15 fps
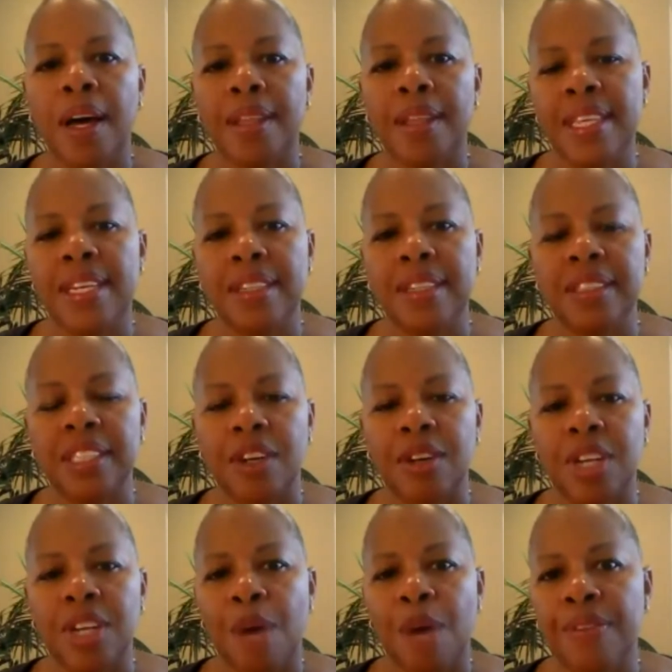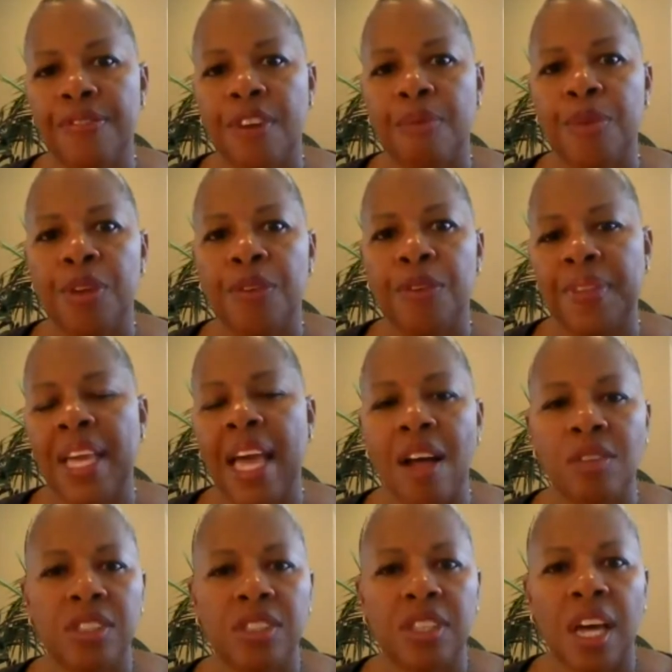things that are coming from you from the
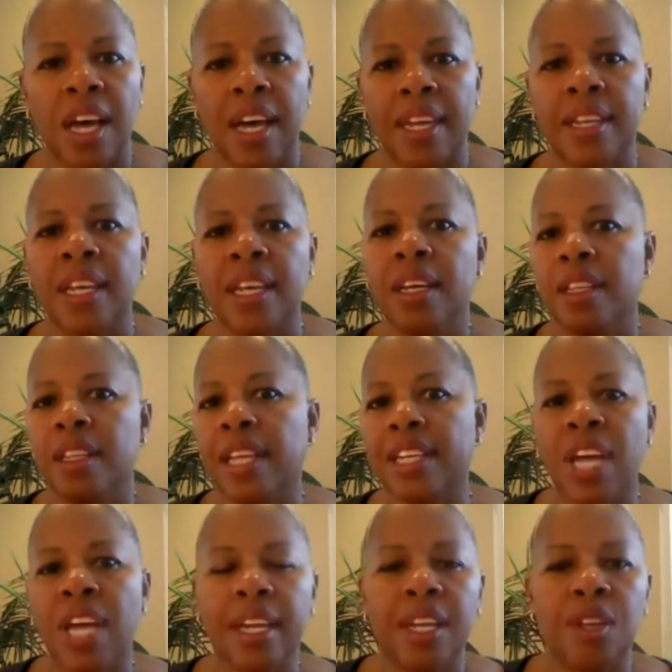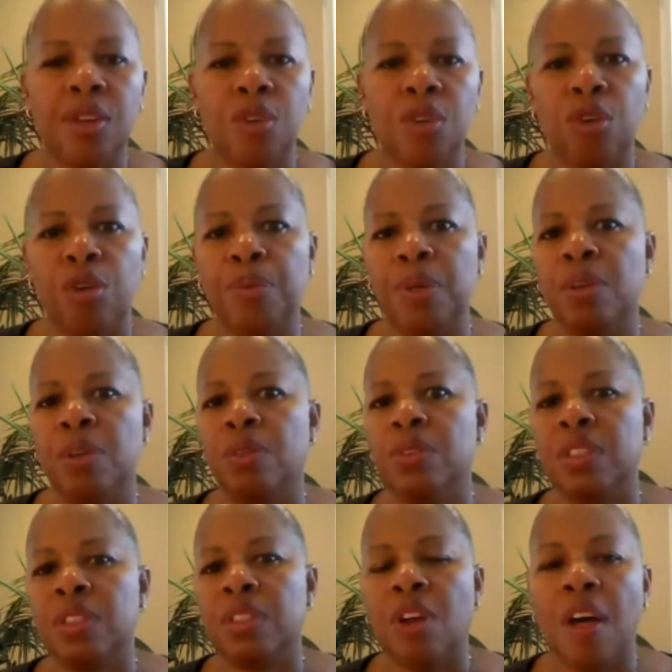outside, by checking your
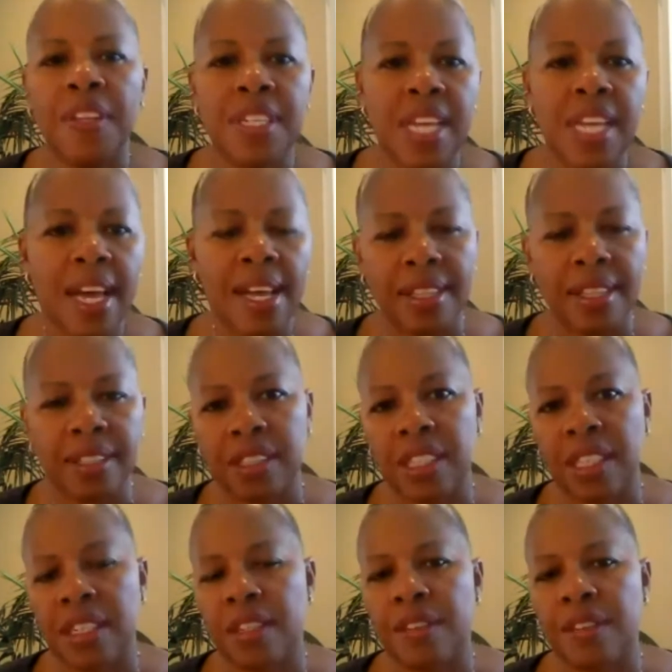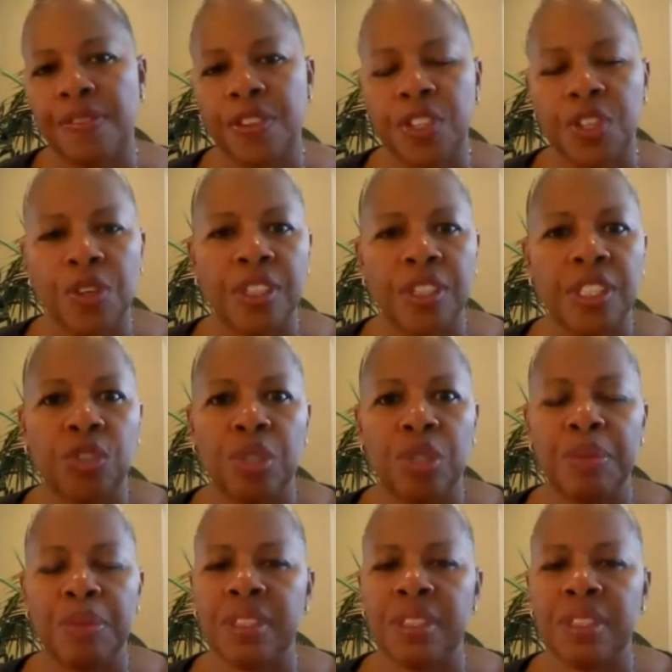hormones and all the tests and the fertility
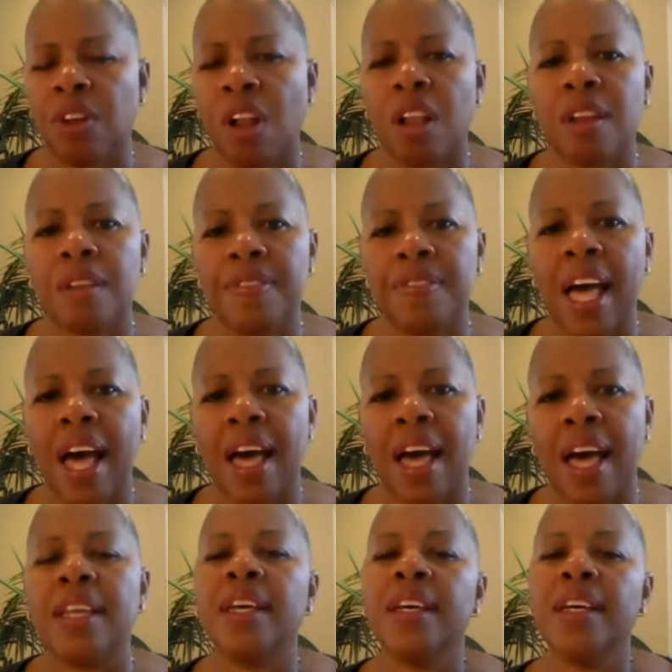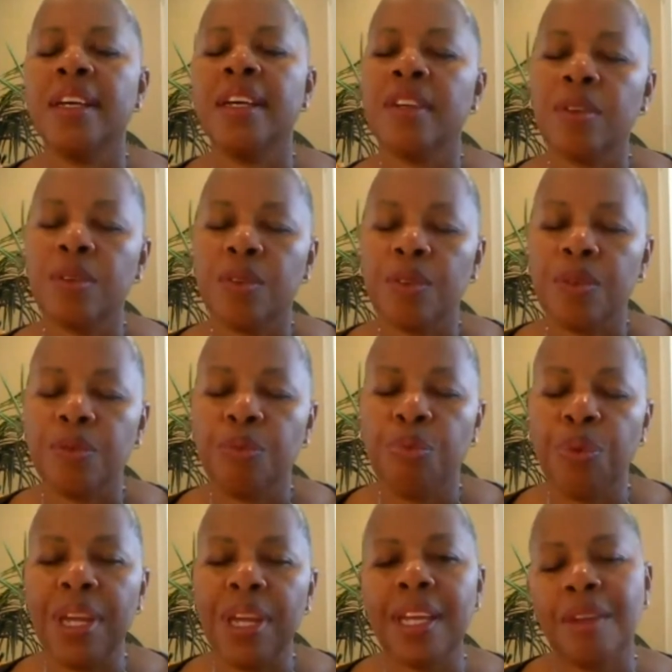treatments and all of that.
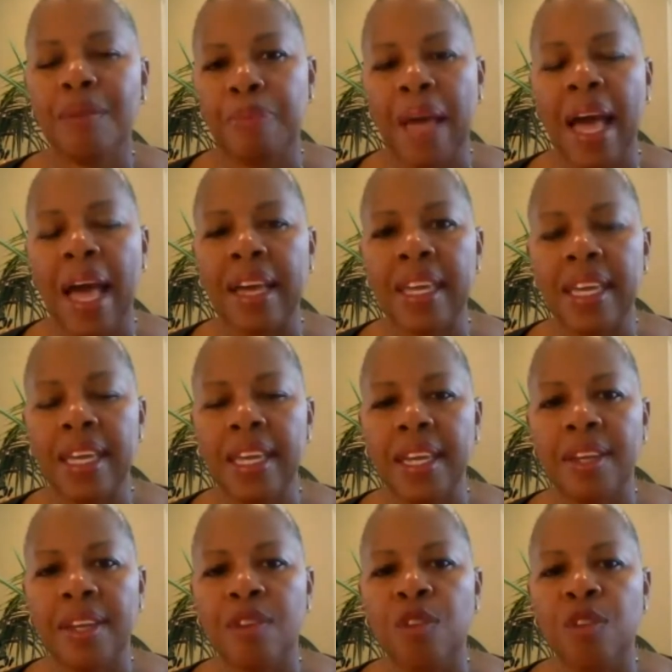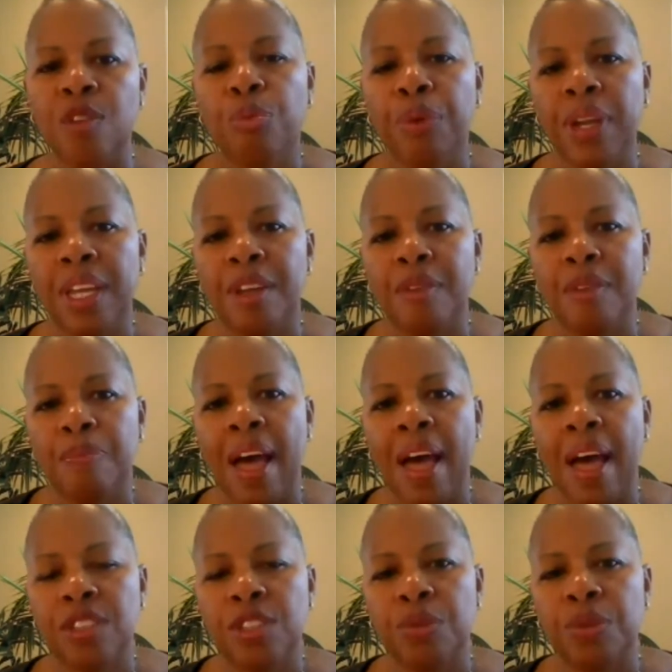Bring it back in, bring it
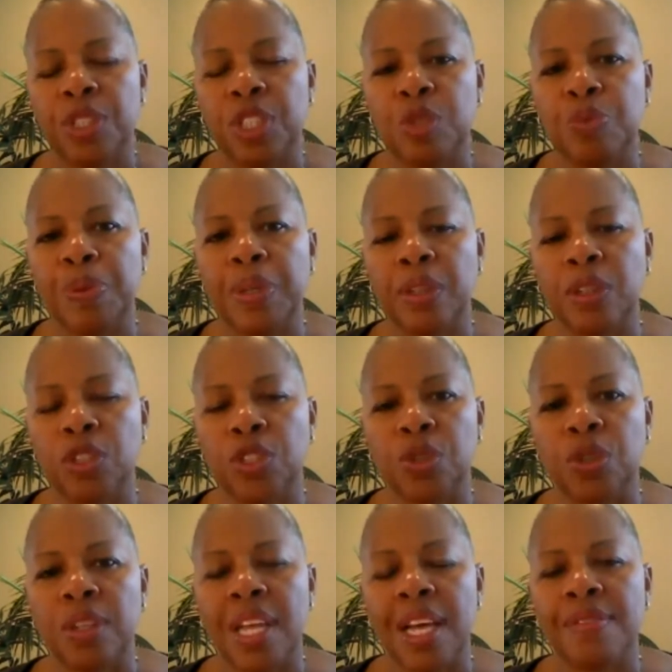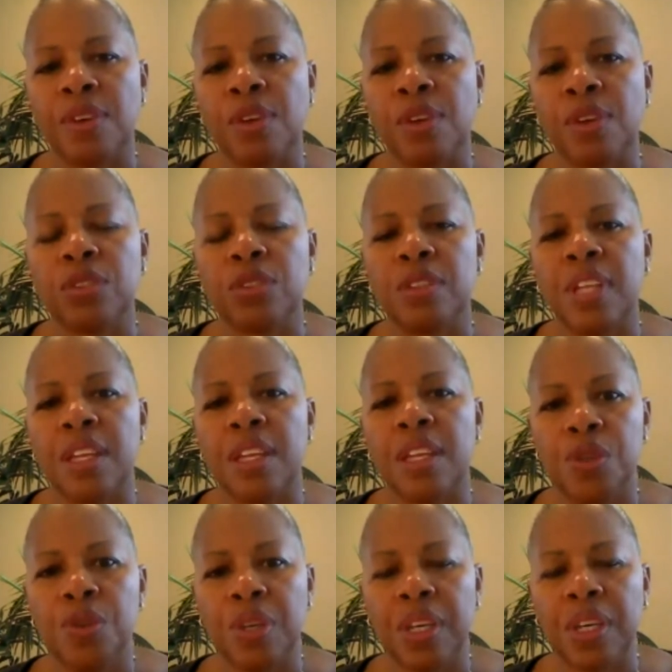back to a spiritual level, so
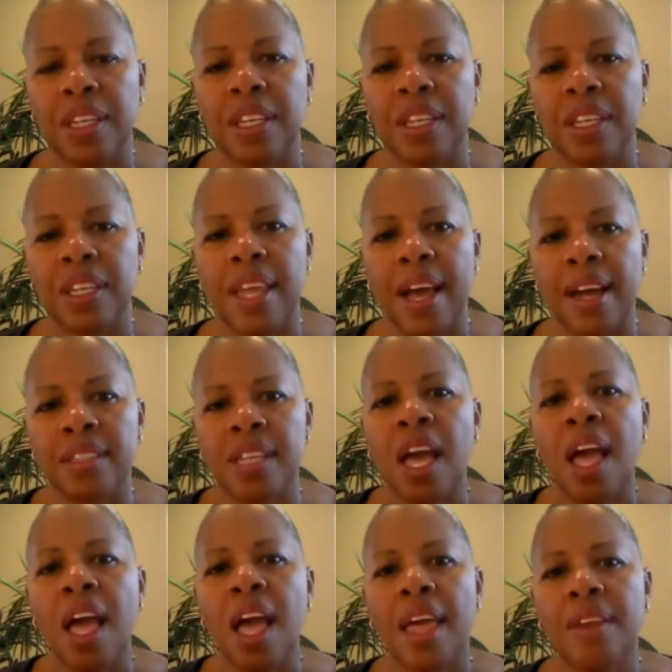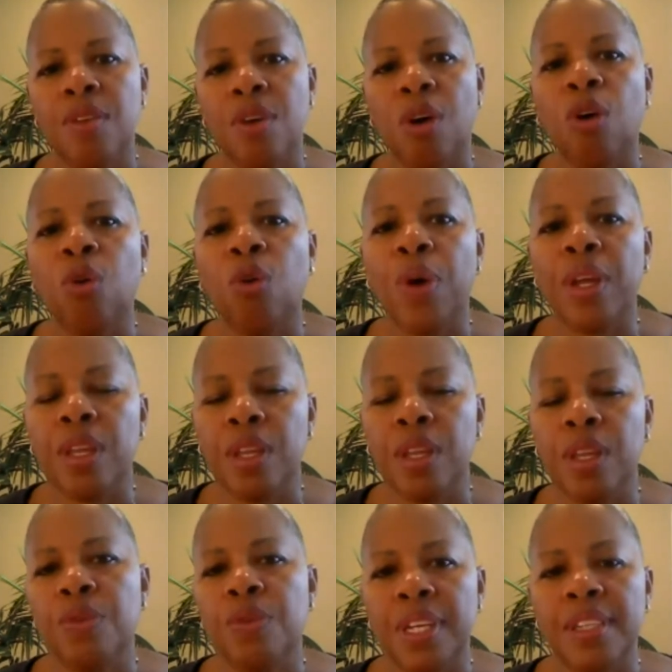that you can connect and know what
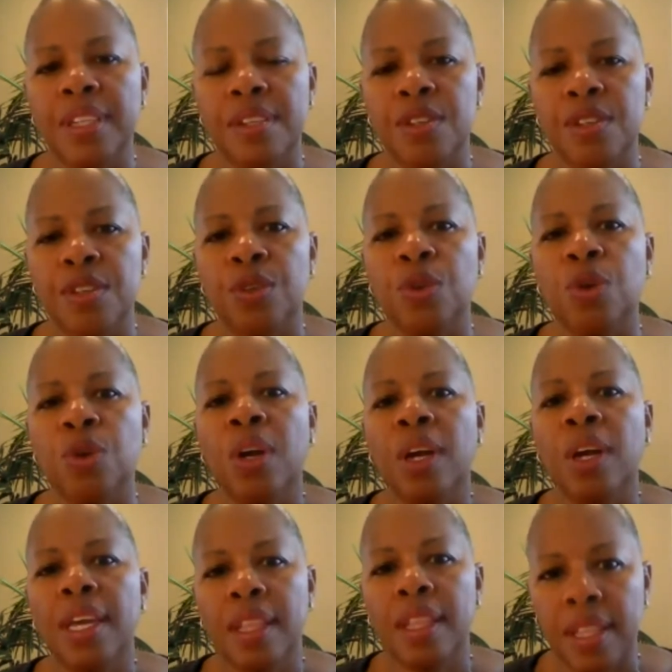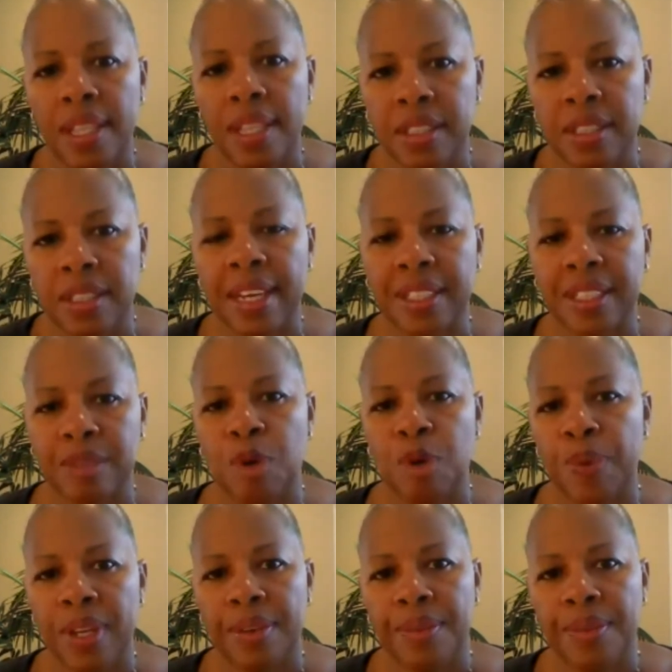you need to do in this next
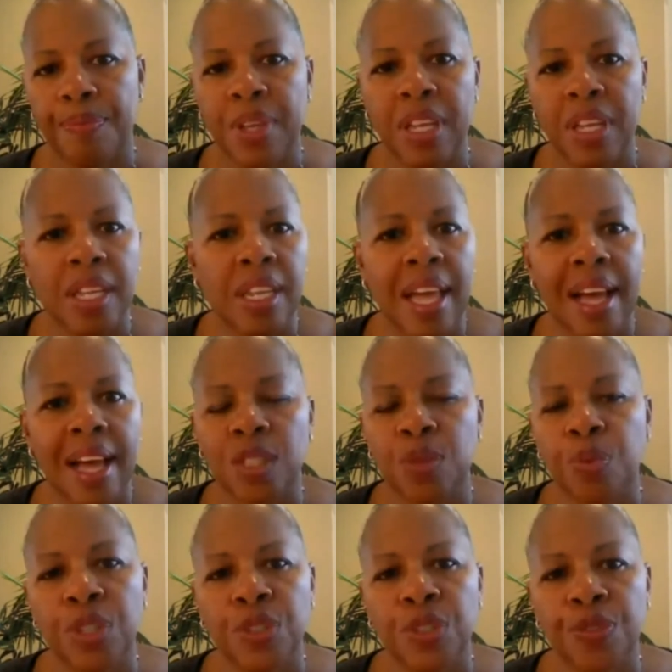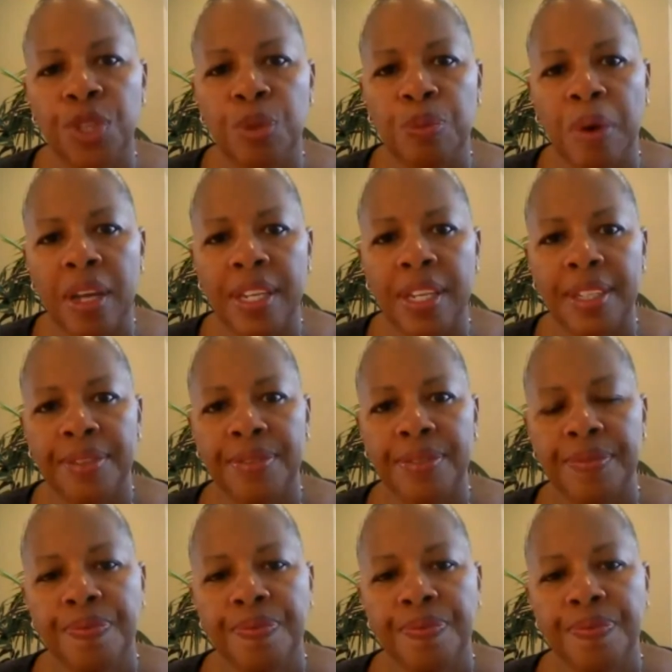moment. Any last words for you, Bonnie?